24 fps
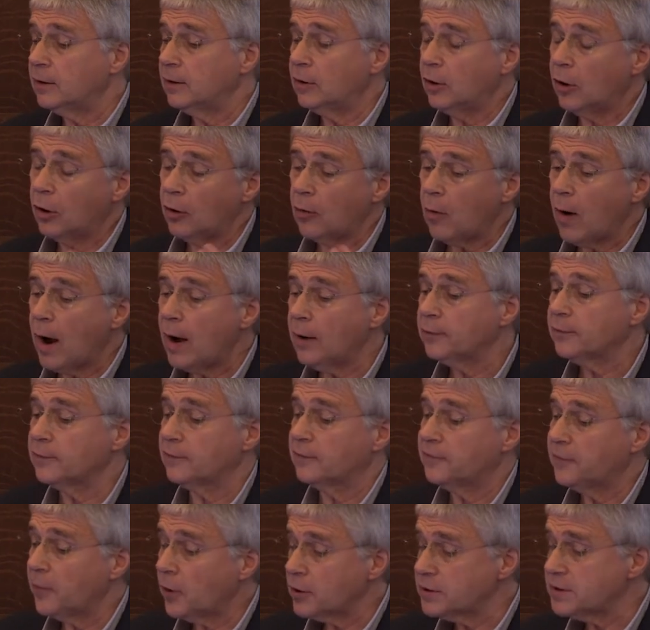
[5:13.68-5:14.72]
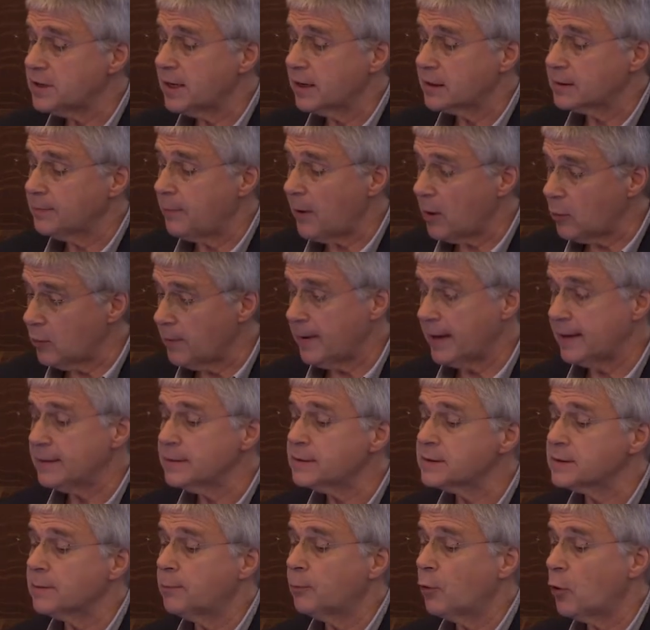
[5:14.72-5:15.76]
around 30
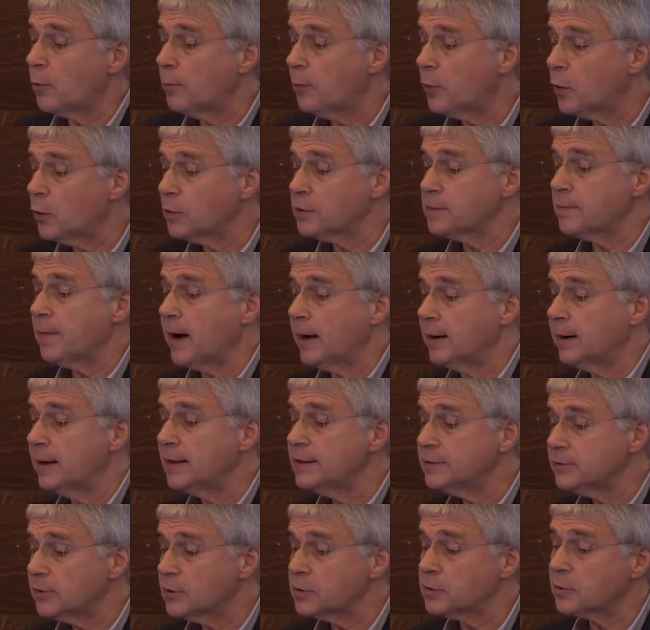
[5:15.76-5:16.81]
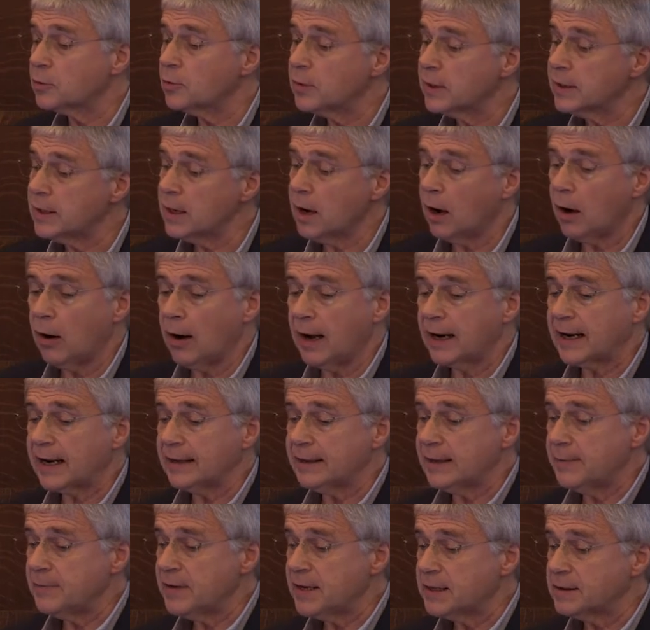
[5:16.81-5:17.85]
experiments proposed by industry or
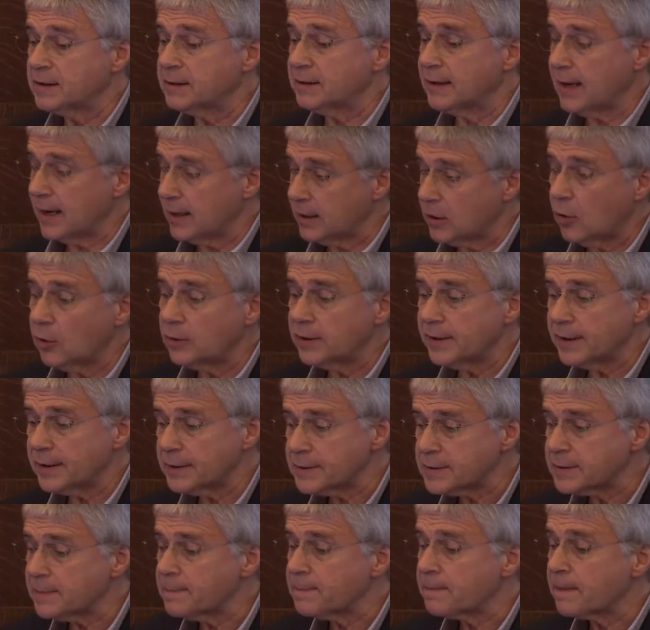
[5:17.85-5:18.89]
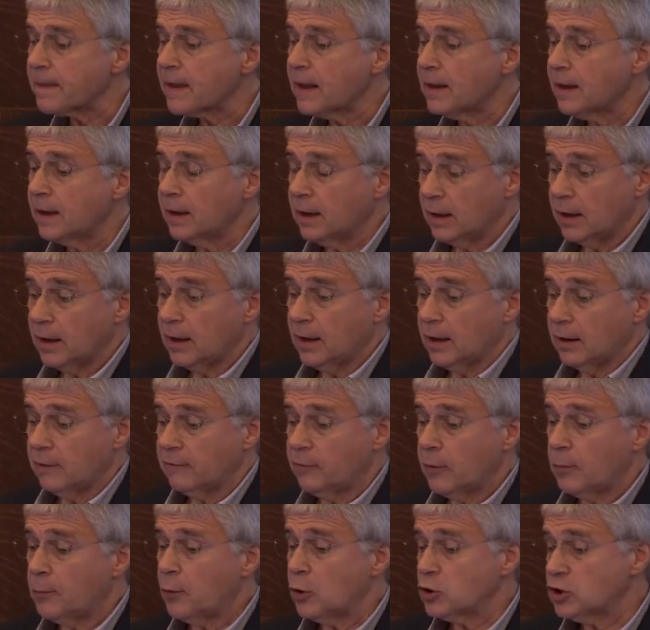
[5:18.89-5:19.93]
academic stakeholders.
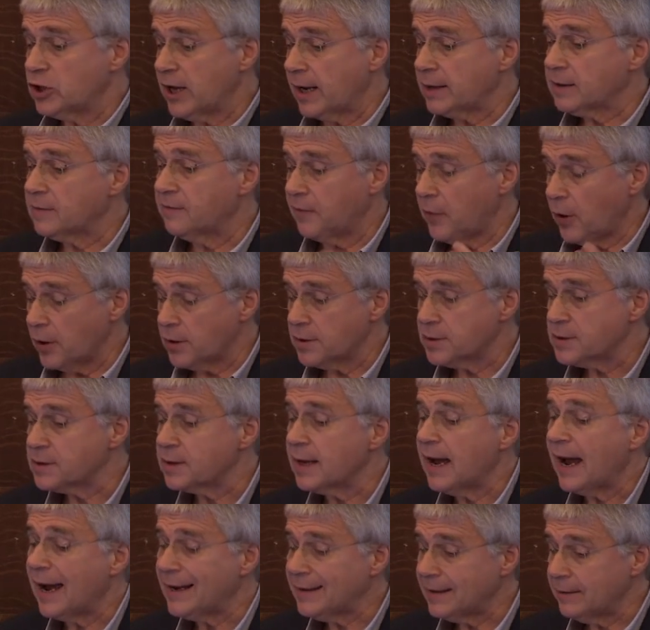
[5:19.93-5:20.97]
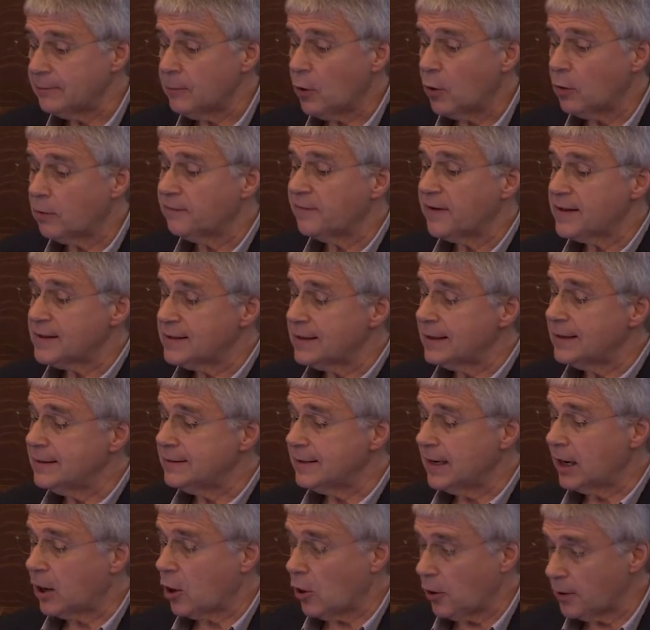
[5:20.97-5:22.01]
The project funds animal
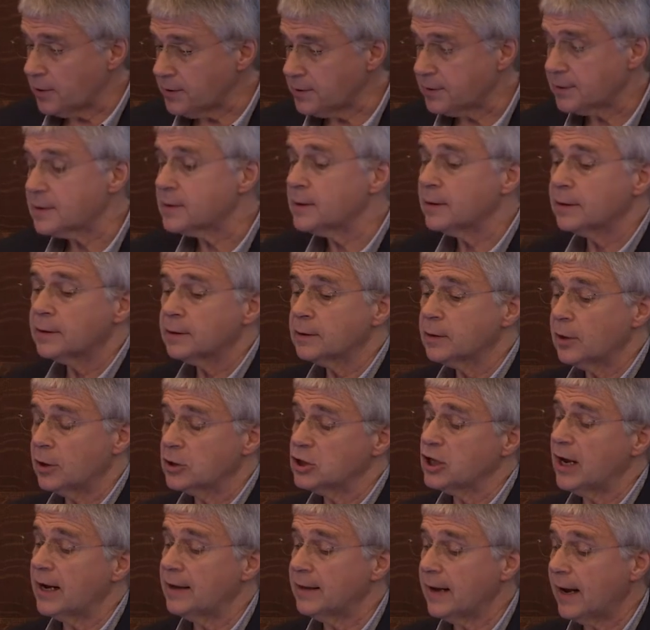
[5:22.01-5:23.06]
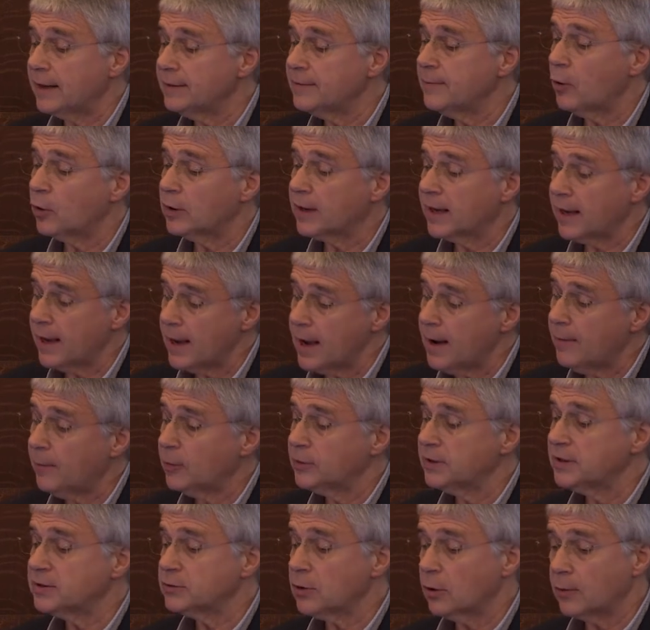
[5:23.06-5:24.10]
facility costs, such as animal care,
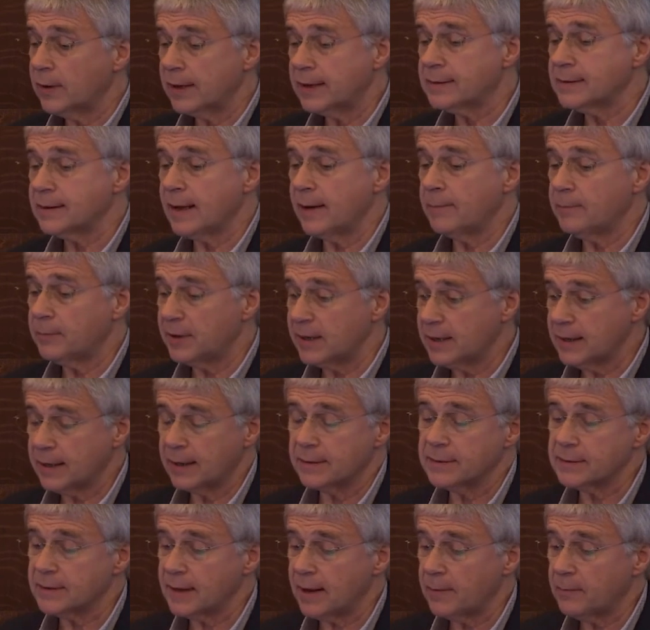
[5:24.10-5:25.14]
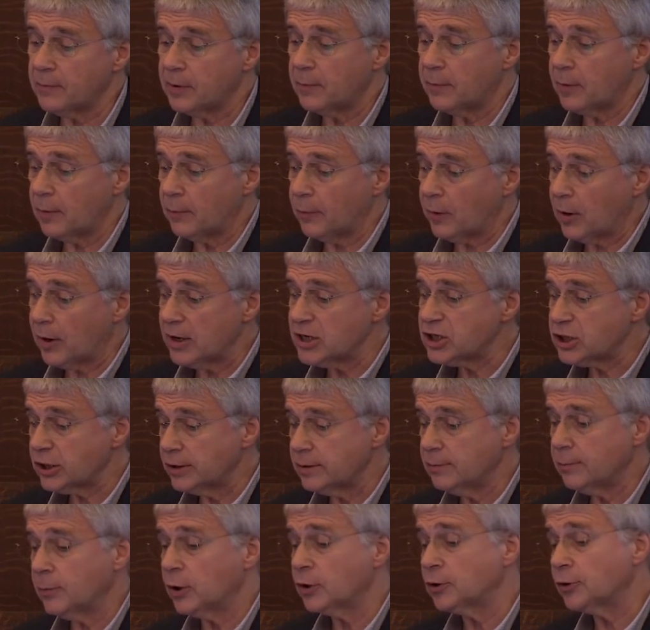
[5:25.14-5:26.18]
monitoring, sampling, and sample preparation,
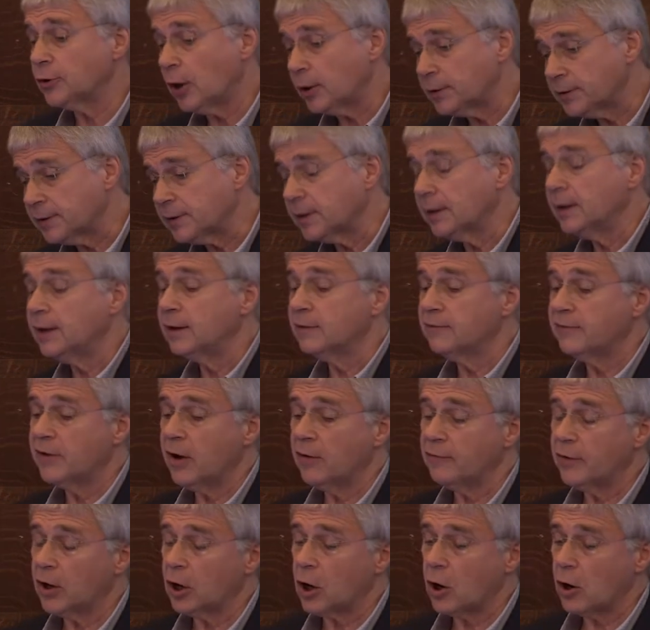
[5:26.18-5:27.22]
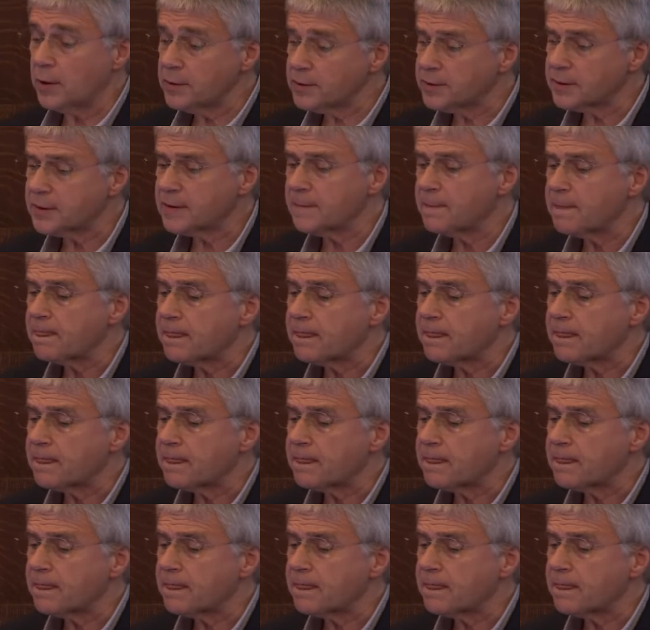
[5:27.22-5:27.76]
but not the other costs.